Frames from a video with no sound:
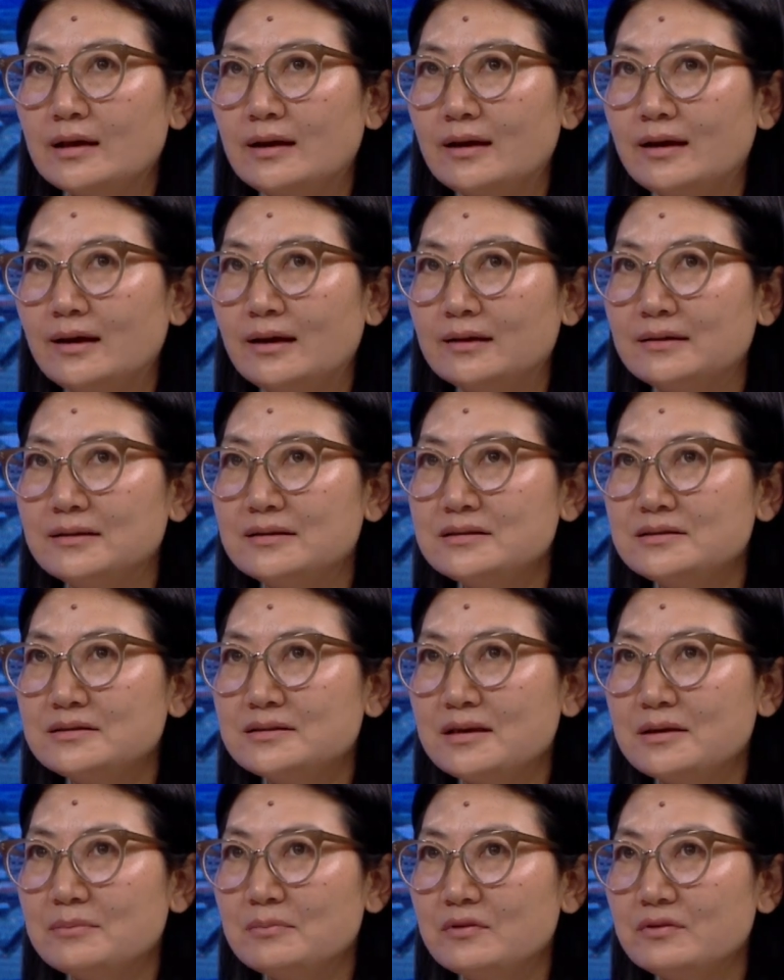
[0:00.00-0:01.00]
At this
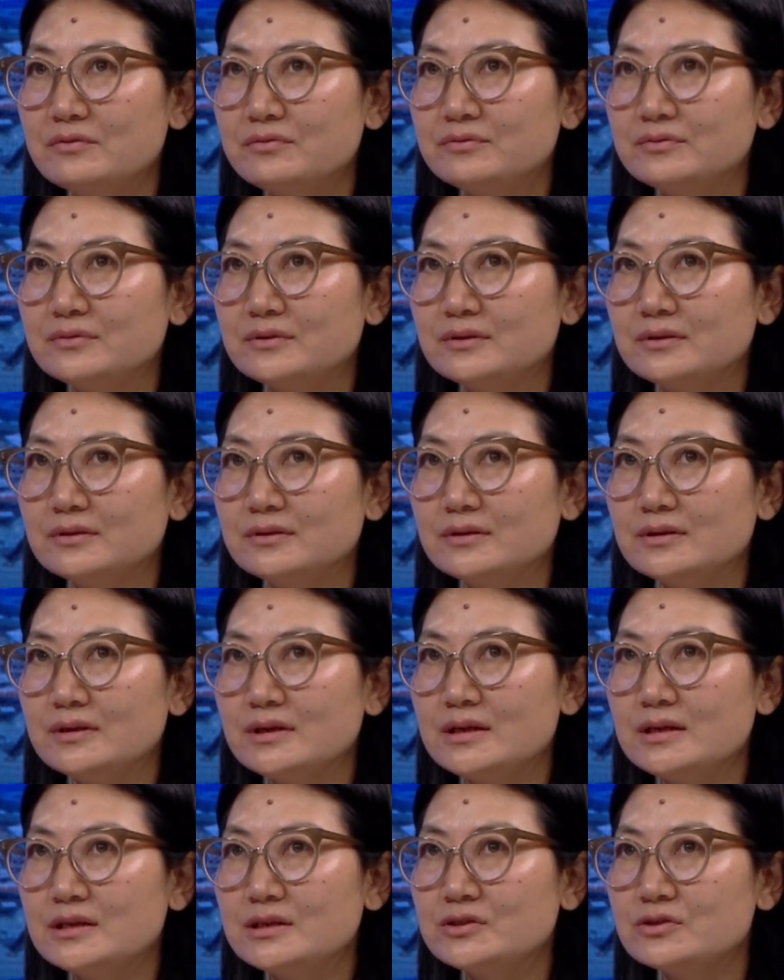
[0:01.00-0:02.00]
time of
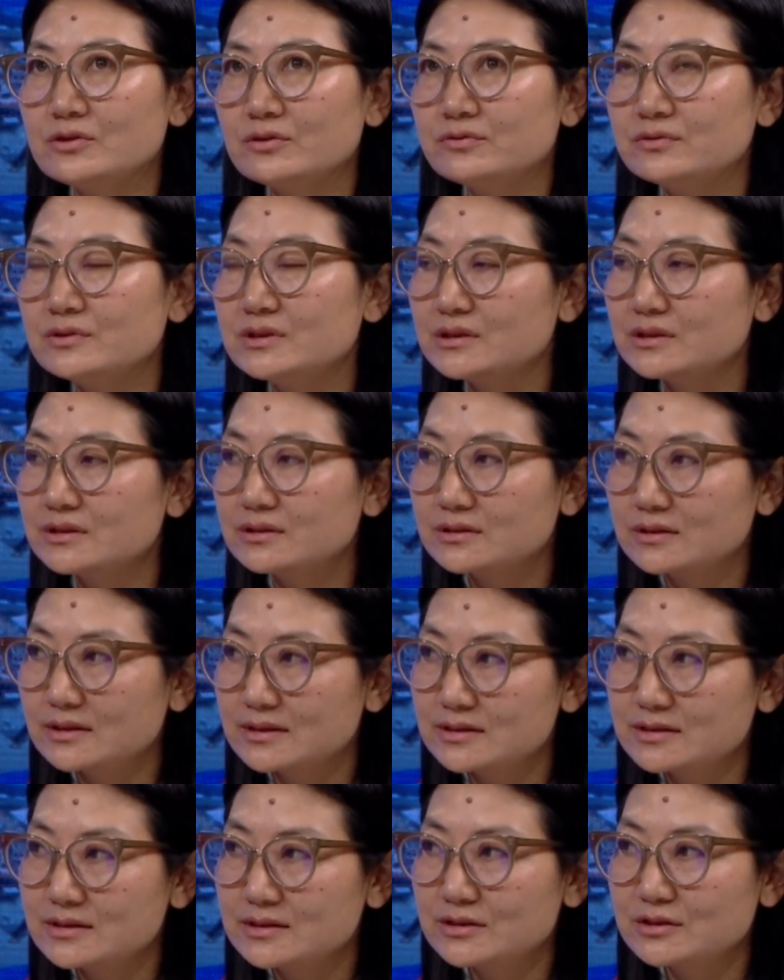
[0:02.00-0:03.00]
age of
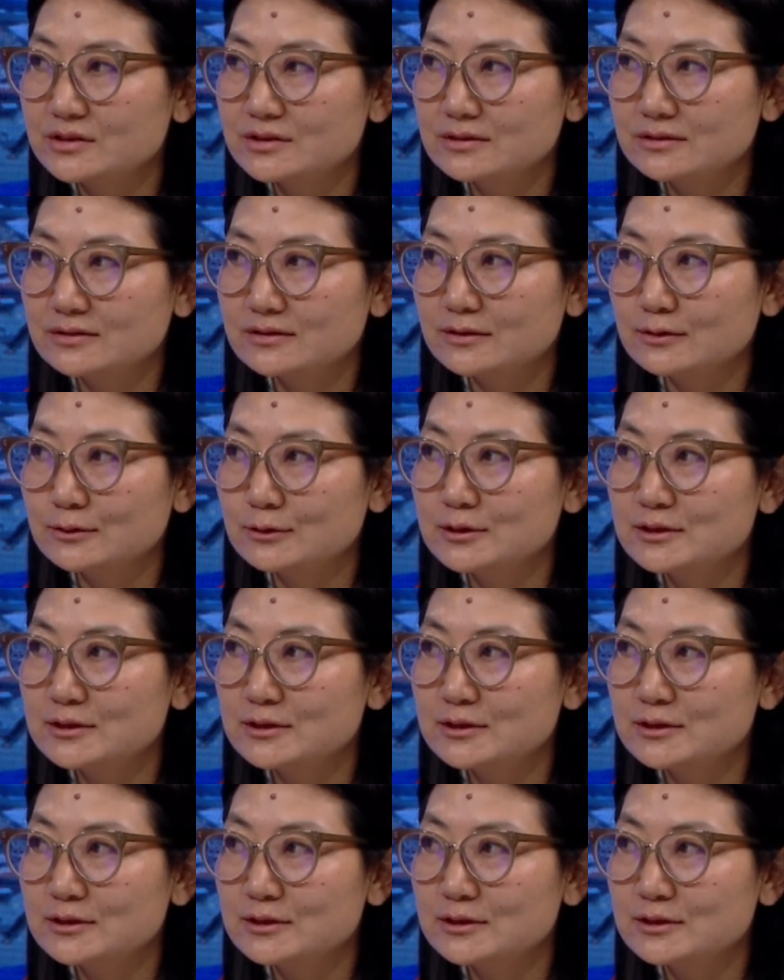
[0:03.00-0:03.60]
digitalization,